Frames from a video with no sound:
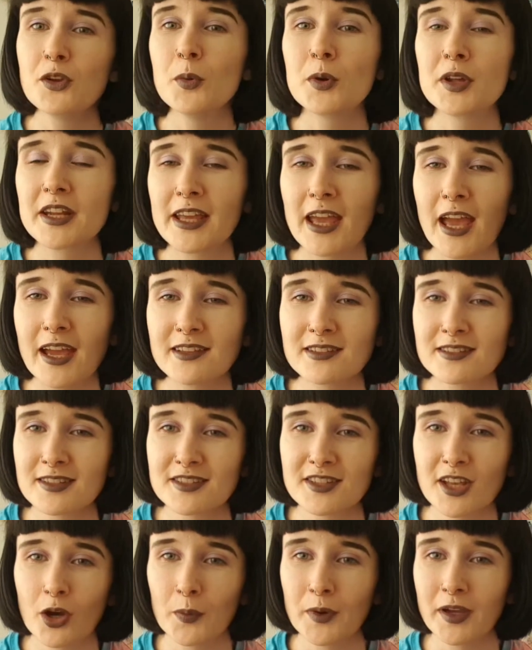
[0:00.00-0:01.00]
if you want to get
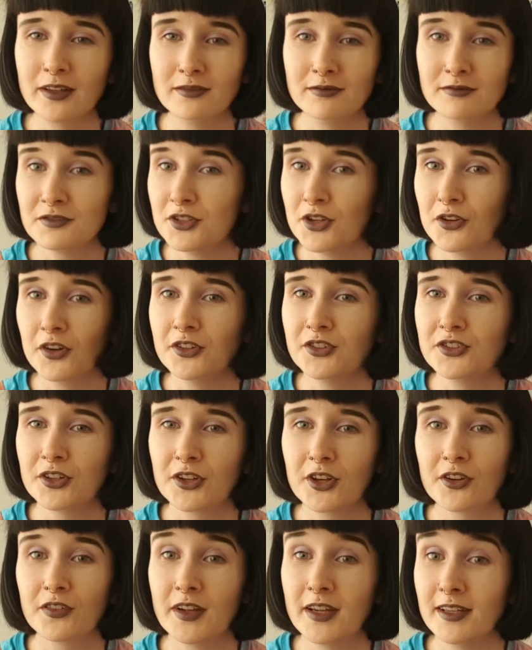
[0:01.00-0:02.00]
into sewing your
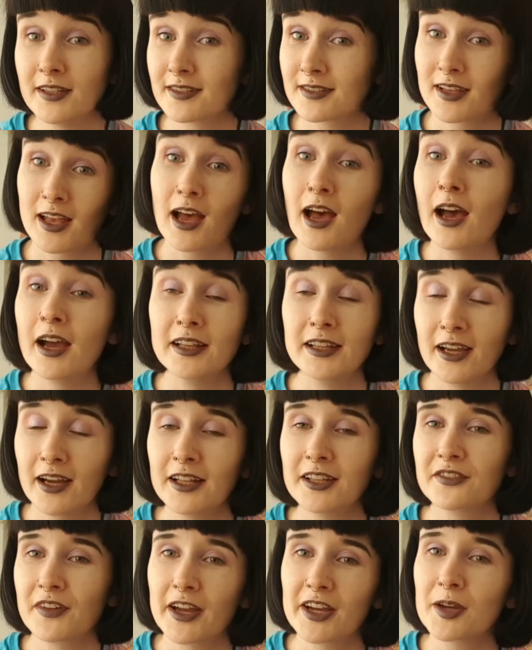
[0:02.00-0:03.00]
own dungarees,
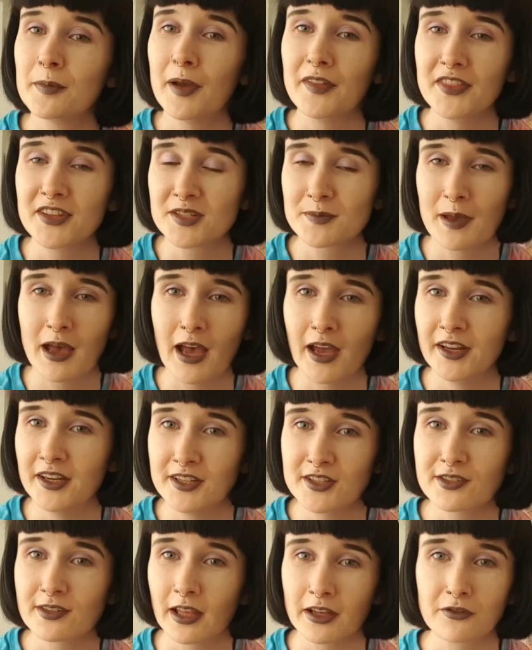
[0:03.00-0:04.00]
highly recommend this
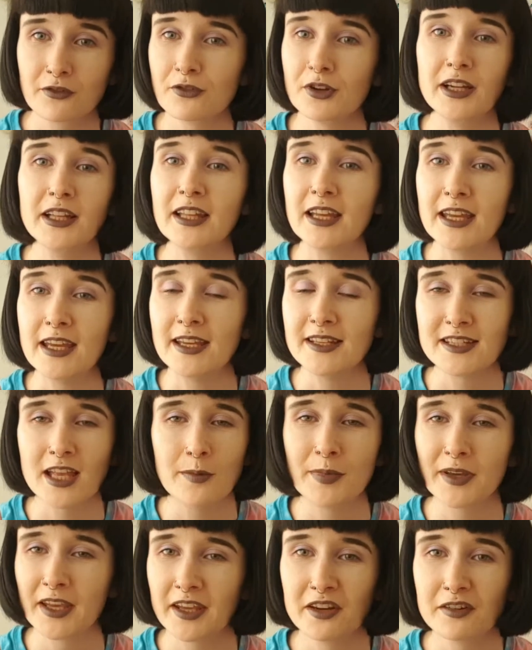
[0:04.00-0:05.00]
pattern. It's like really
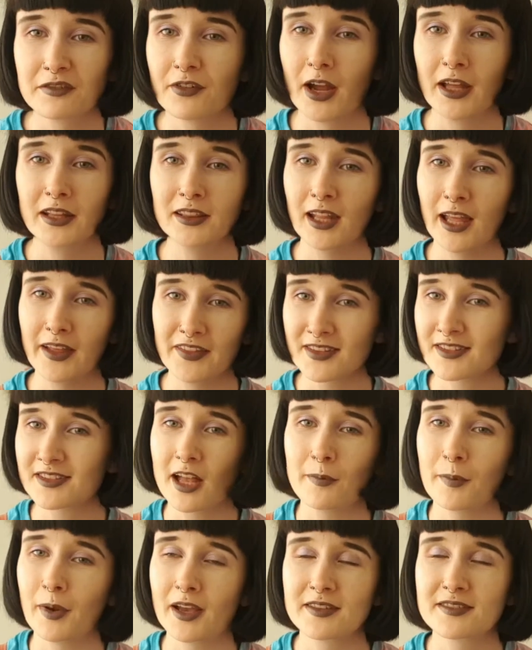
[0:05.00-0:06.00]
easy, beginner friendly.
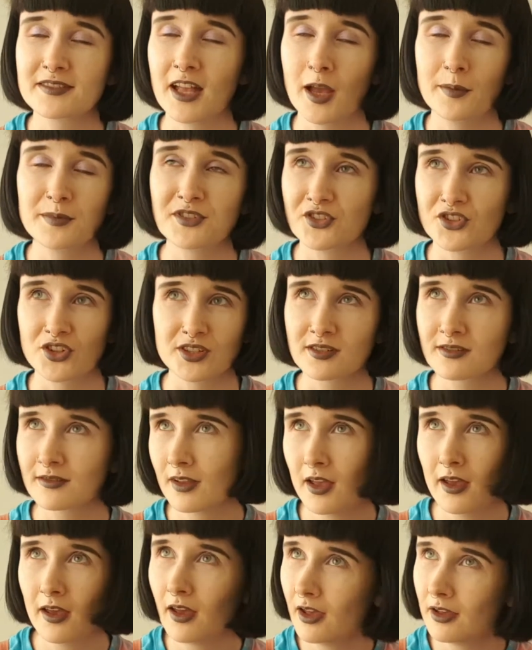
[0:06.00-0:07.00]
The step-by-steps are
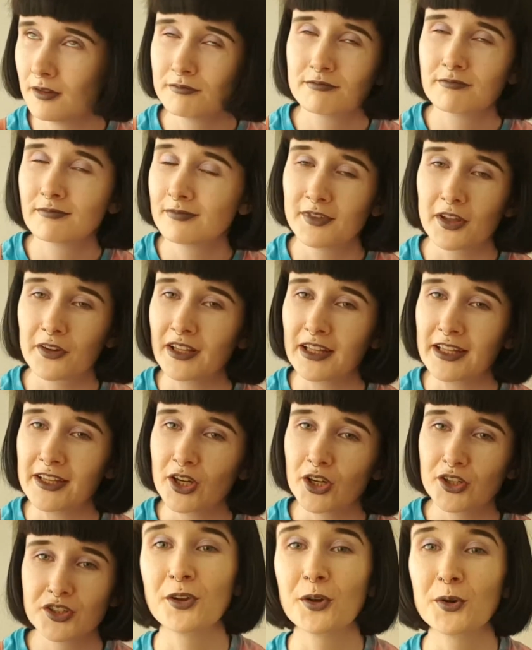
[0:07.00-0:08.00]
just, they're
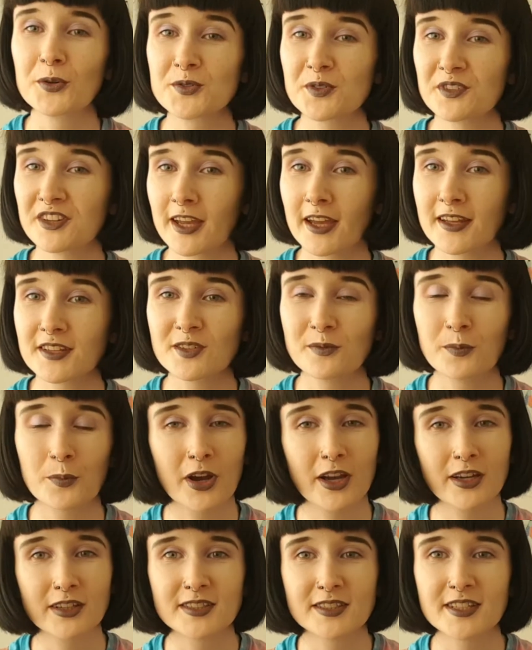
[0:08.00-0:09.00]
really good. If you always want to get
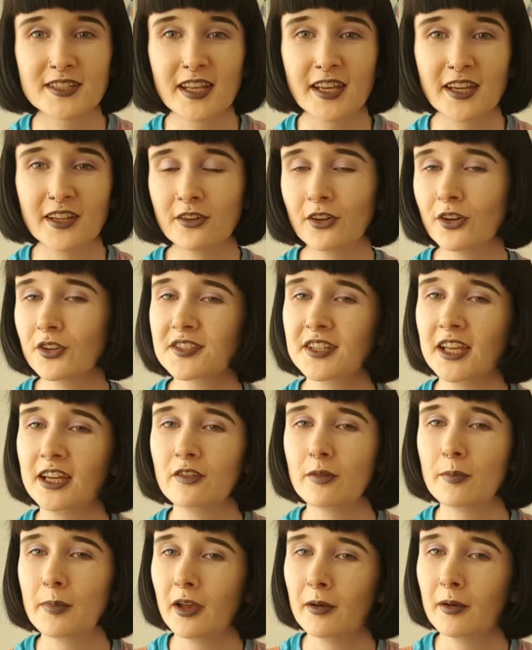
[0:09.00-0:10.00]
some practice in or
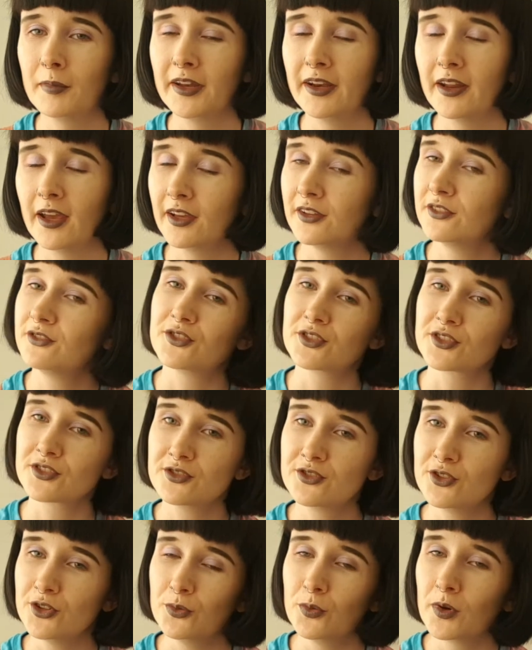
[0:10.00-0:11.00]
save a bit of money,
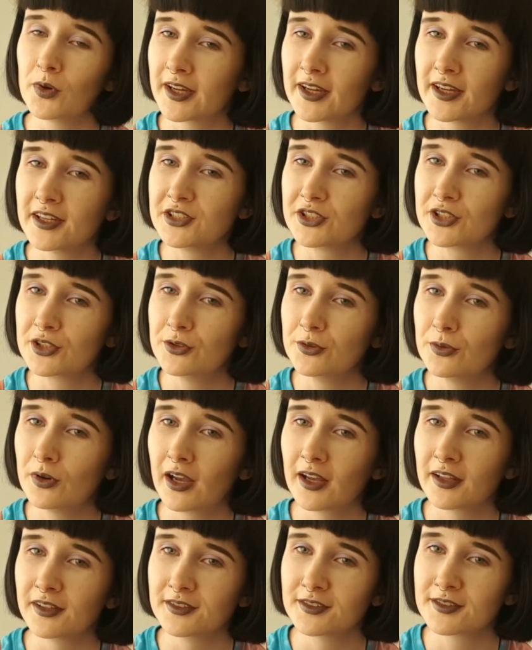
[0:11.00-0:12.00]
just do what I
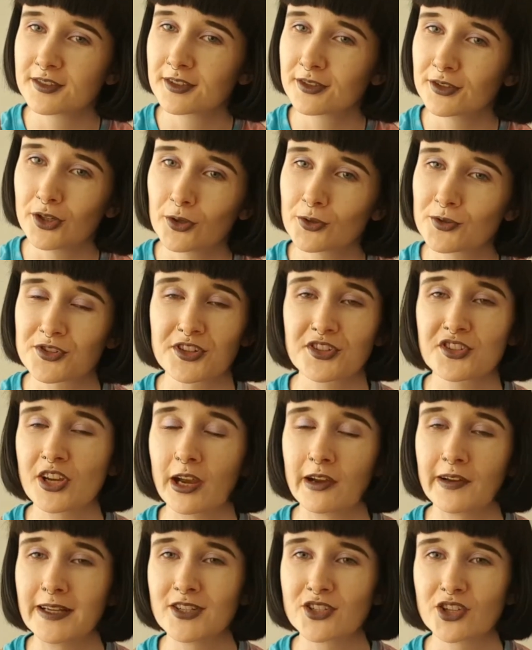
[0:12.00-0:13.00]
do and go to
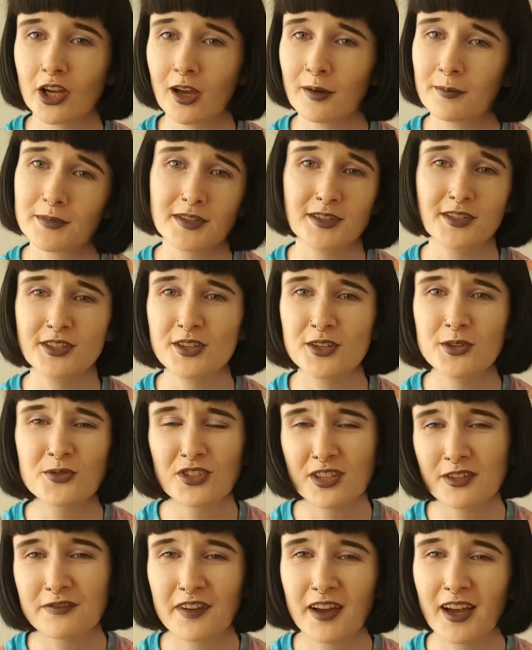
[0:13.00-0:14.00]
the charity shop.
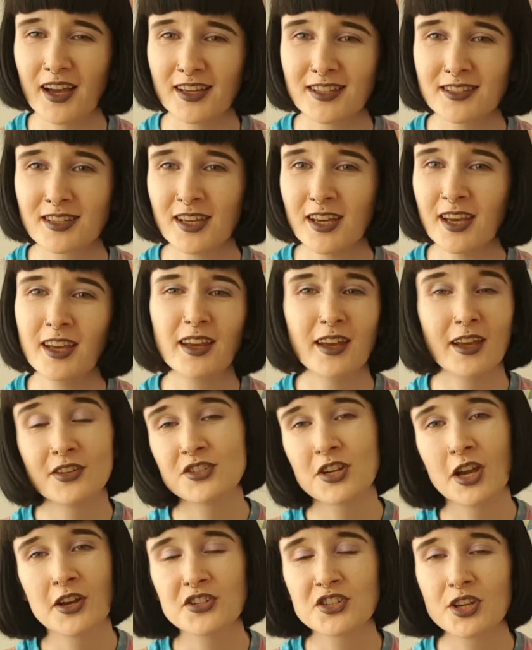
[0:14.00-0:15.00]
You usually find
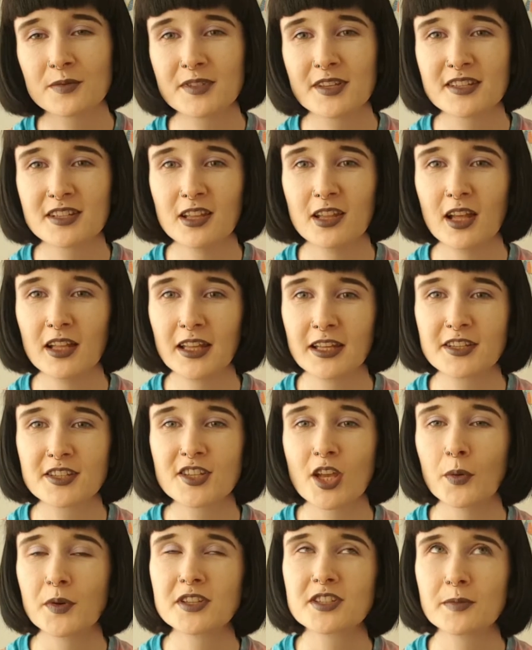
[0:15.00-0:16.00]
in charity shops there's a lot of
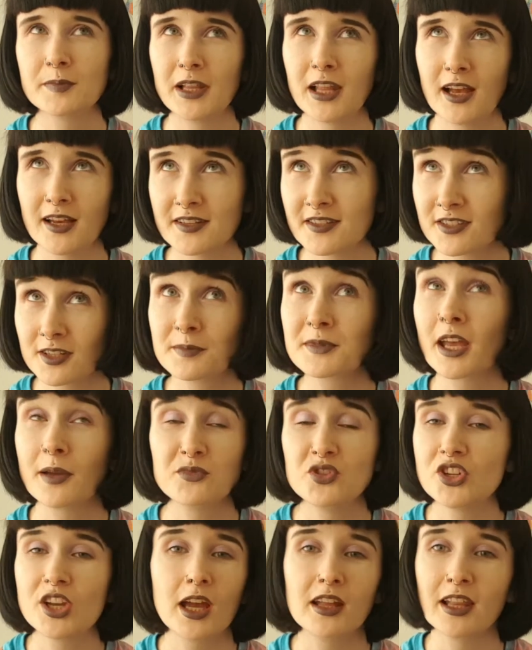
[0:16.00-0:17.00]
like sewing supplies.
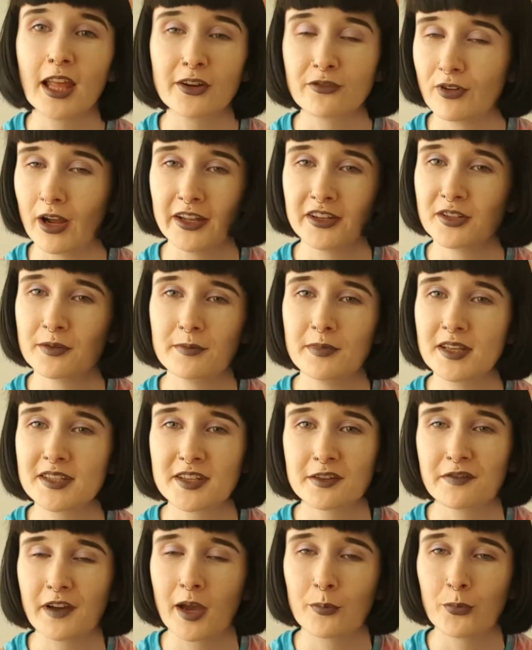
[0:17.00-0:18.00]
Sometimes you get like
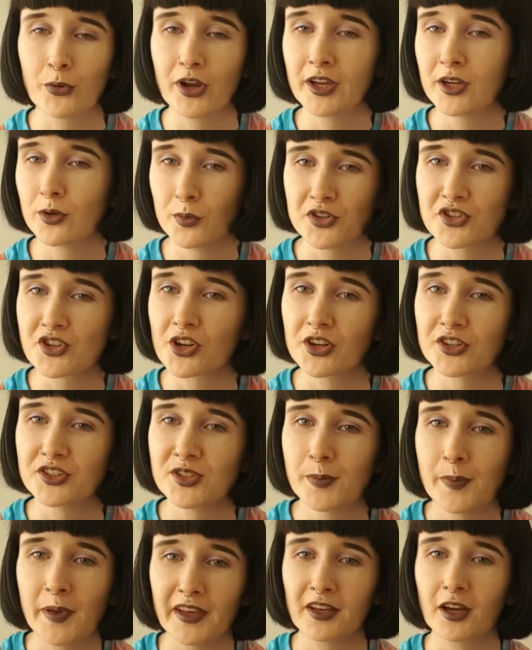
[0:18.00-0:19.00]
random bits of fabric which are
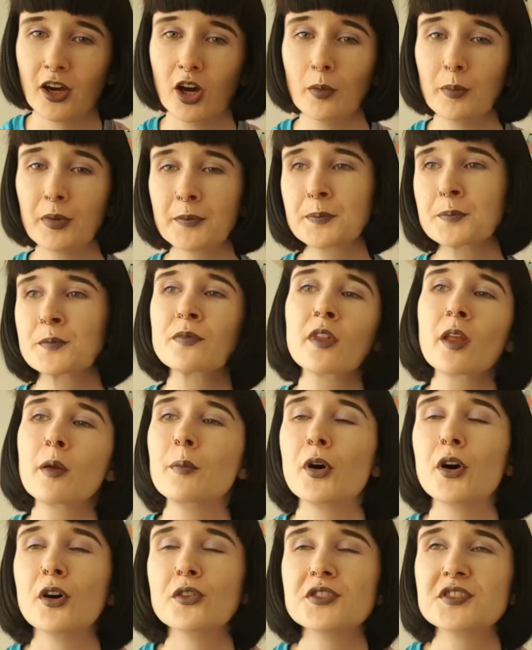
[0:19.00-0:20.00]
good to pick up,
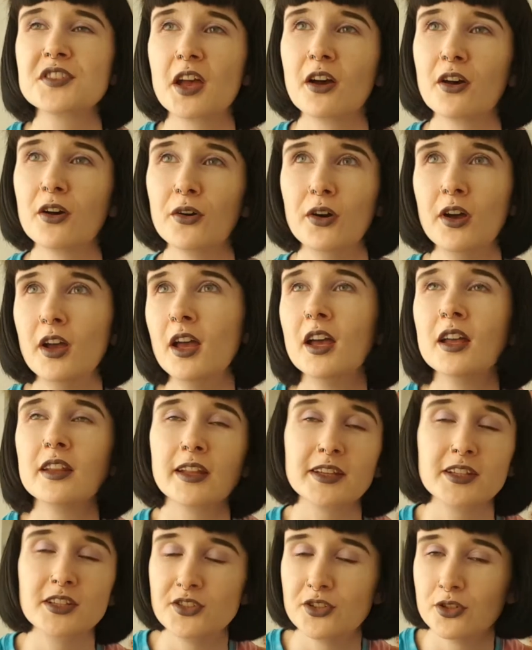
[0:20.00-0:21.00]
but also
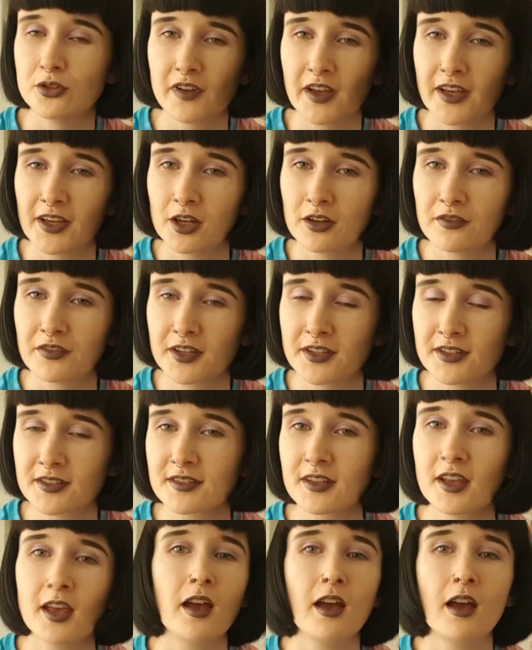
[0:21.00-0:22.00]
like your duvet
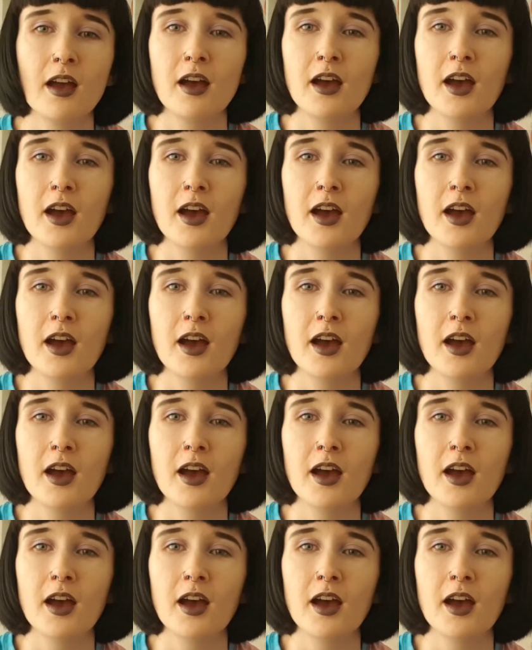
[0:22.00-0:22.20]
covers.